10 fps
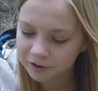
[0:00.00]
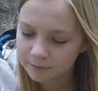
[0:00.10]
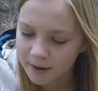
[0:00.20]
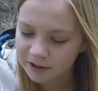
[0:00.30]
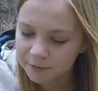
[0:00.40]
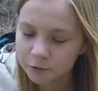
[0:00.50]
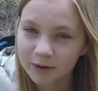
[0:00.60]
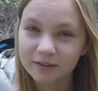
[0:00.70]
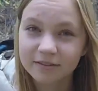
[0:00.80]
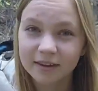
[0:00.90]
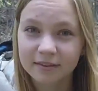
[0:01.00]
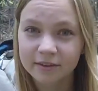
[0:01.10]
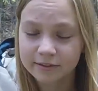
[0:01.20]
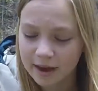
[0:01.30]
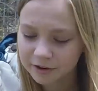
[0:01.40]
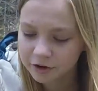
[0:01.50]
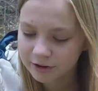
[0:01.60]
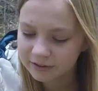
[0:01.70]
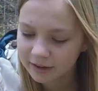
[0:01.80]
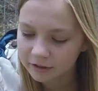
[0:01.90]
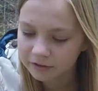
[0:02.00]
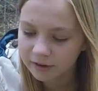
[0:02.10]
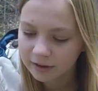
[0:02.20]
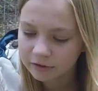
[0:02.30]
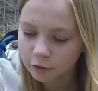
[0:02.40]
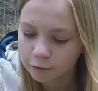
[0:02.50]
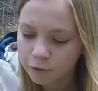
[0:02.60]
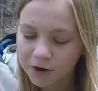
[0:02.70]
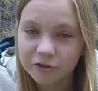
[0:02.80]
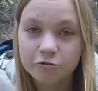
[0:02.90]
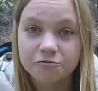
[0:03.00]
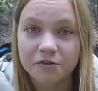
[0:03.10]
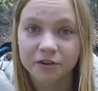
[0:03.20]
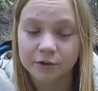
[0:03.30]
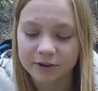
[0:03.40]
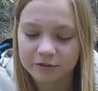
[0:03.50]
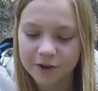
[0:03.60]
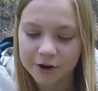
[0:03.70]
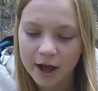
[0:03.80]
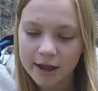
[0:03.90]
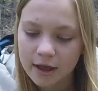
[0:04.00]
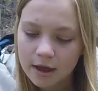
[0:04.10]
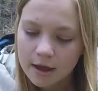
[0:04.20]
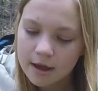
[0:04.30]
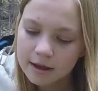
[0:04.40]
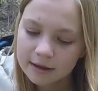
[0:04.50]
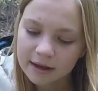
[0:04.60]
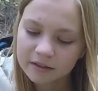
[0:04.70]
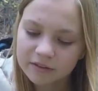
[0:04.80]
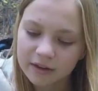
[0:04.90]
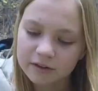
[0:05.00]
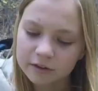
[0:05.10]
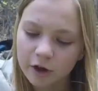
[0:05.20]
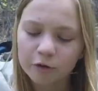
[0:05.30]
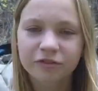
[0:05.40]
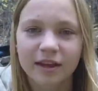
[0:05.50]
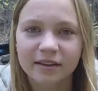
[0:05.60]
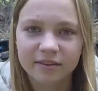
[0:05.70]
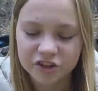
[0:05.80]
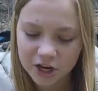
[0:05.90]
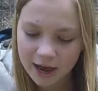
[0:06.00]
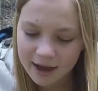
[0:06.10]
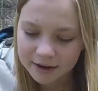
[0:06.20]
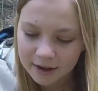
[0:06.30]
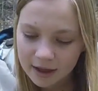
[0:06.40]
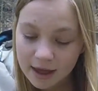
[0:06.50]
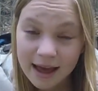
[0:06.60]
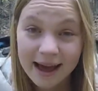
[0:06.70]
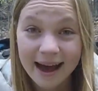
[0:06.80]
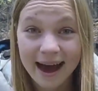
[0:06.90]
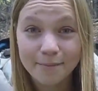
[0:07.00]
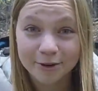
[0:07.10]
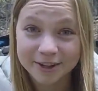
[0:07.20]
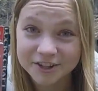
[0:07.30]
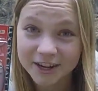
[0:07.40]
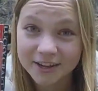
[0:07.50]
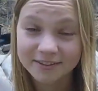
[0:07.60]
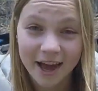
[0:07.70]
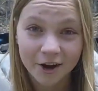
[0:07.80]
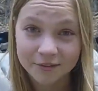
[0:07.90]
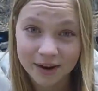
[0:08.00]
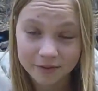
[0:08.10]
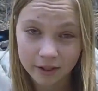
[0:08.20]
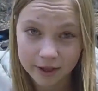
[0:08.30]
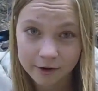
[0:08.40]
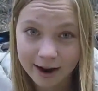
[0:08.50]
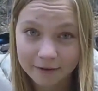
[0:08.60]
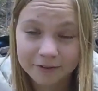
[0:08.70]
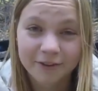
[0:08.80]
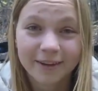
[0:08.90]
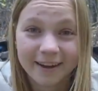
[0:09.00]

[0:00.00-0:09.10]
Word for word: Suspends between six and ten degrees Celsius, or forty-two and fifty degrees Fahrenheit. It's in Ghost Tennessee Shad. I'm really jealous. I don't even have a Lucky Craft.